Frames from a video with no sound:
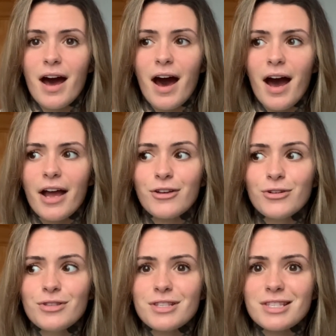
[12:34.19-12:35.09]
I
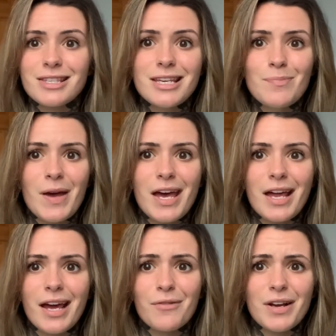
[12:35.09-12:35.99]
couldn't sleep and
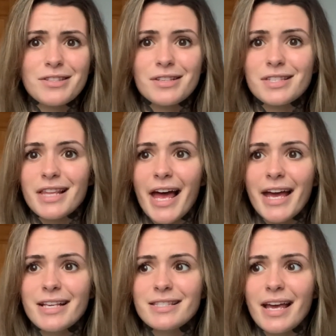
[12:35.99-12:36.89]
I had restless
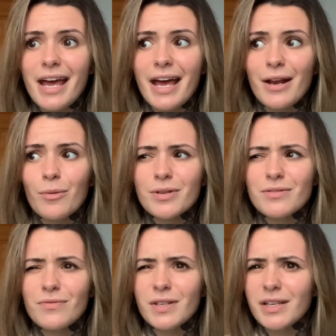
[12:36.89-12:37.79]
legs and was
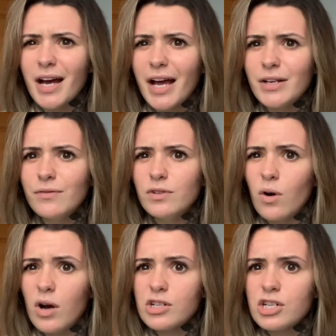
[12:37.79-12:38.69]
feeling kind of
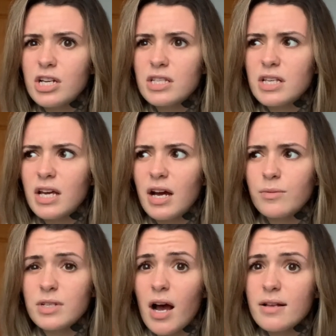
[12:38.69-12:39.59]
nauseous and I
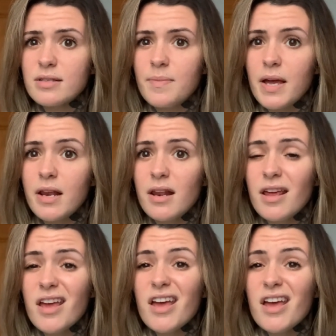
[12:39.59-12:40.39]
was constipated